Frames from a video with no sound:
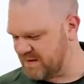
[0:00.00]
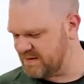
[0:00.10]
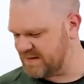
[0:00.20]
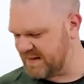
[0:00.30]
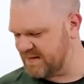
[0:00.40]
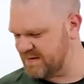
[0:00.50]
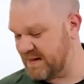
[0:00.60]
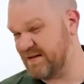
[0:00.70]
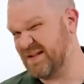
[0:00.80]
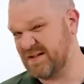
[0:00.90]
says, I
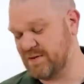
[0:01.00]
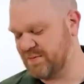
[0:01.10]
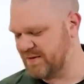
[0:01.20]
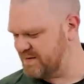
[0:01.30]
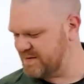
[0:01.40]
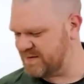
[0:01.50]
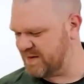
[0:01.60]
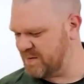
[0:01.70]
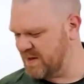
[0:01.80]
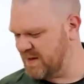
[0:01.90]
think that's how I pronounce his name.